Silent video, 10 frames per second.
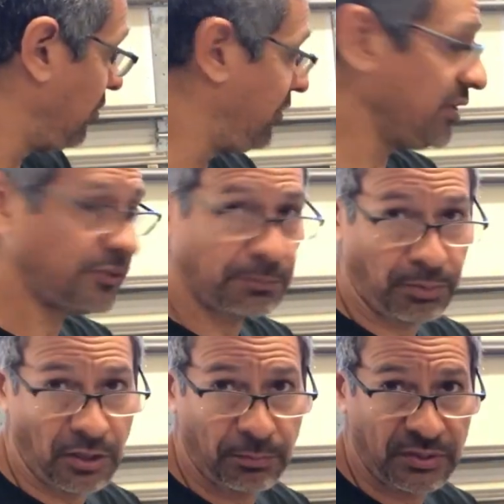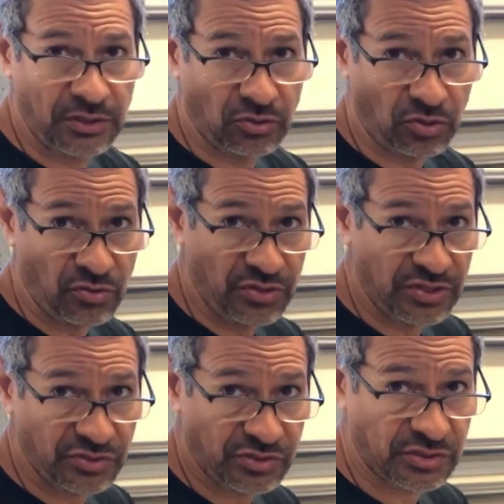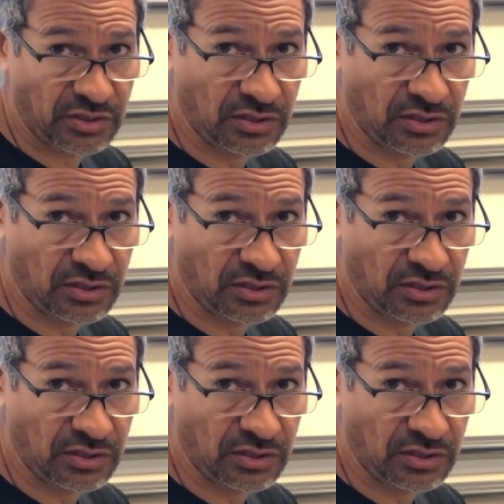this pump here, or this